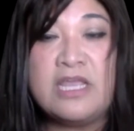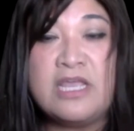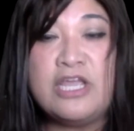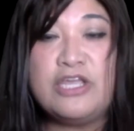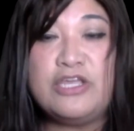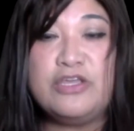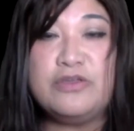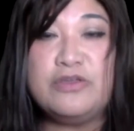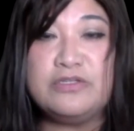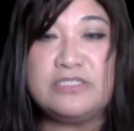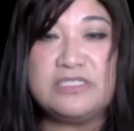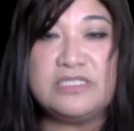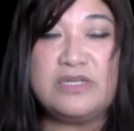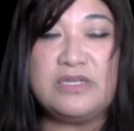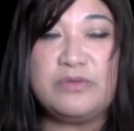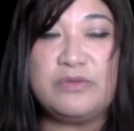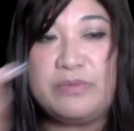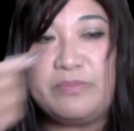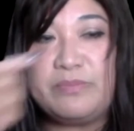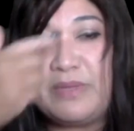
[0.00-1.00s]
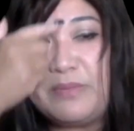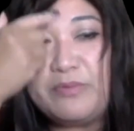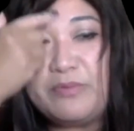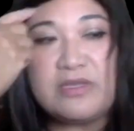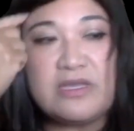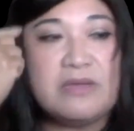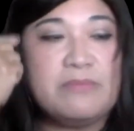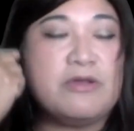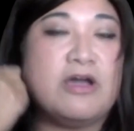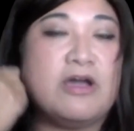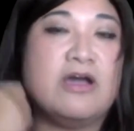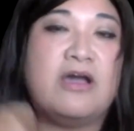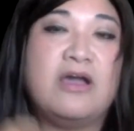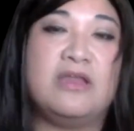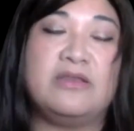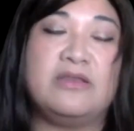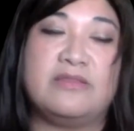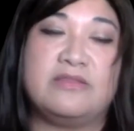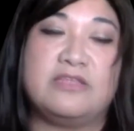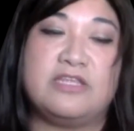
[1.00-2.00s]
Usually, when people come
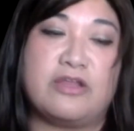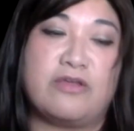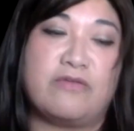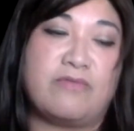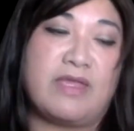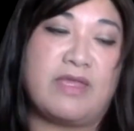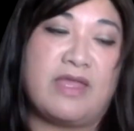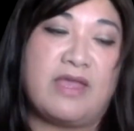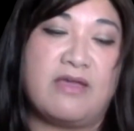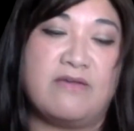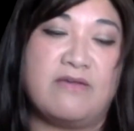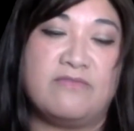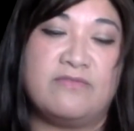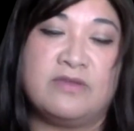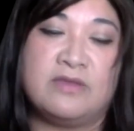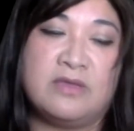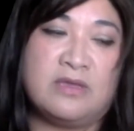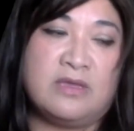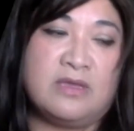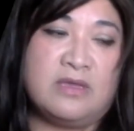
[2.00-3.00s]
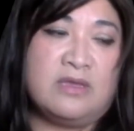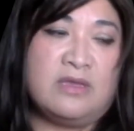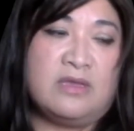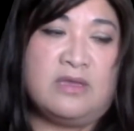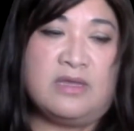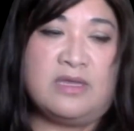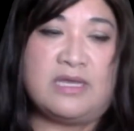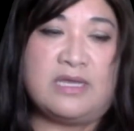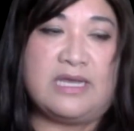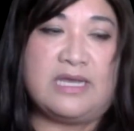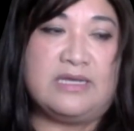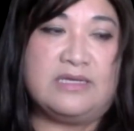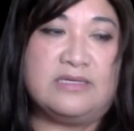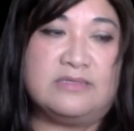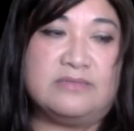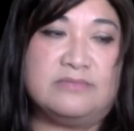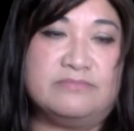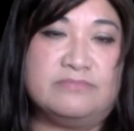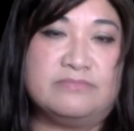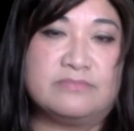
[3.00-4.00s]
on, they have
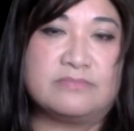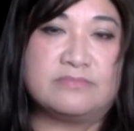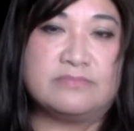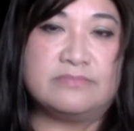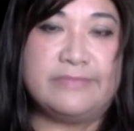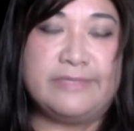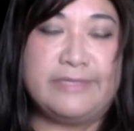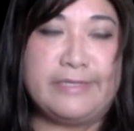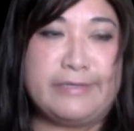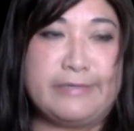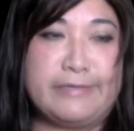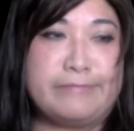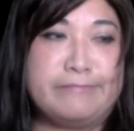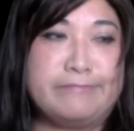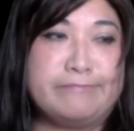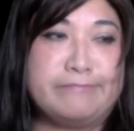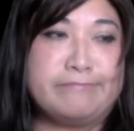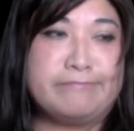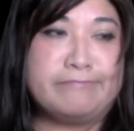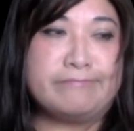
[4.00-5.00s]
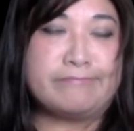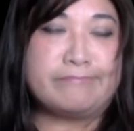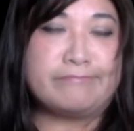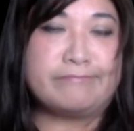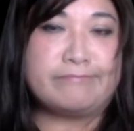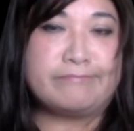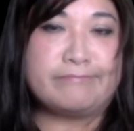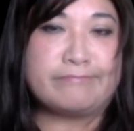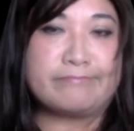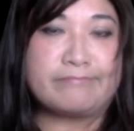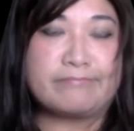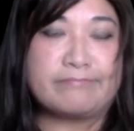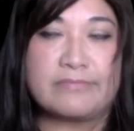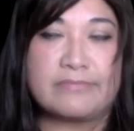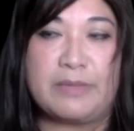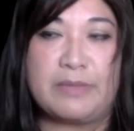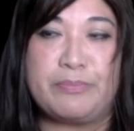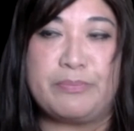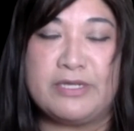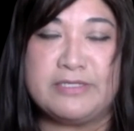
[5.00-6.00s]
um, you know
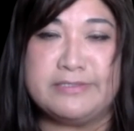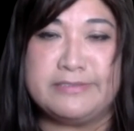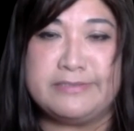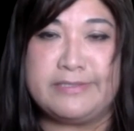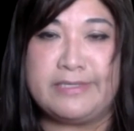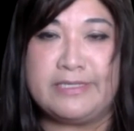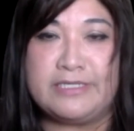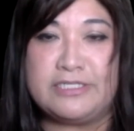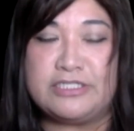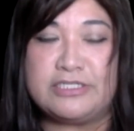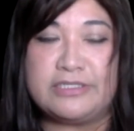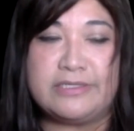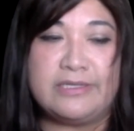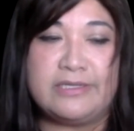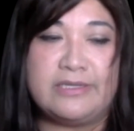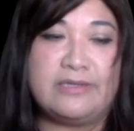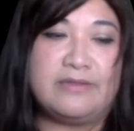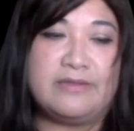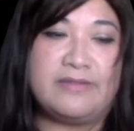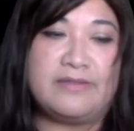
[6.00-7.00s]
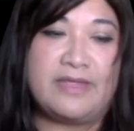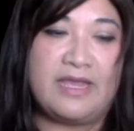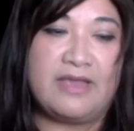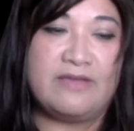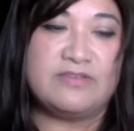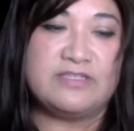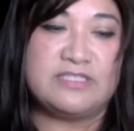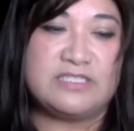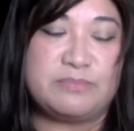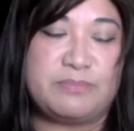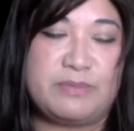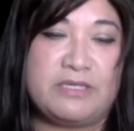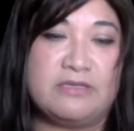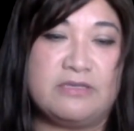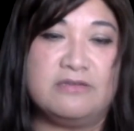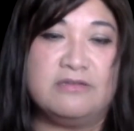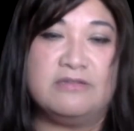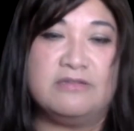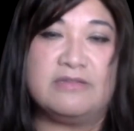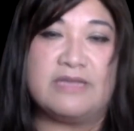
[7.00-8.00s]
a presentation and they have a
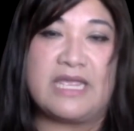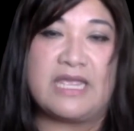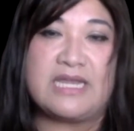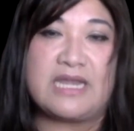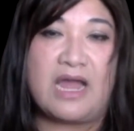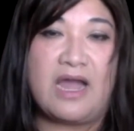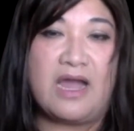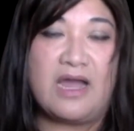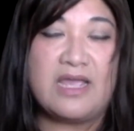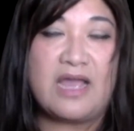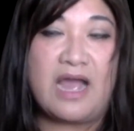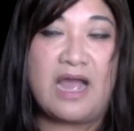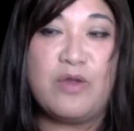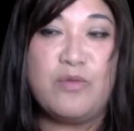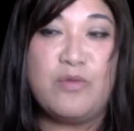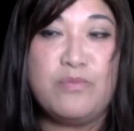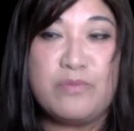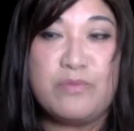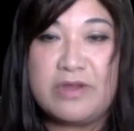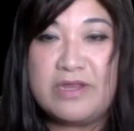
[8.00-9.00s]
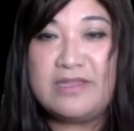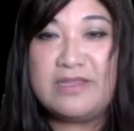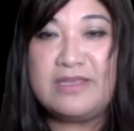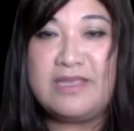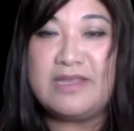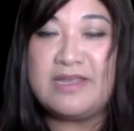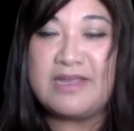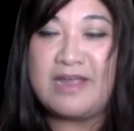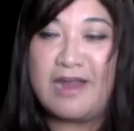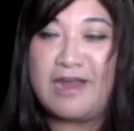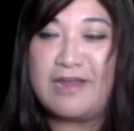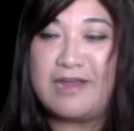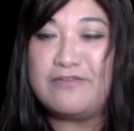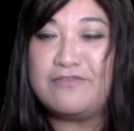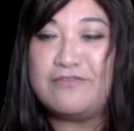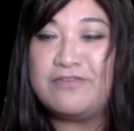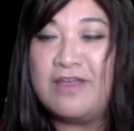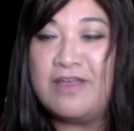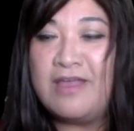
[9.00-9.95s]
spiel, and I really kind of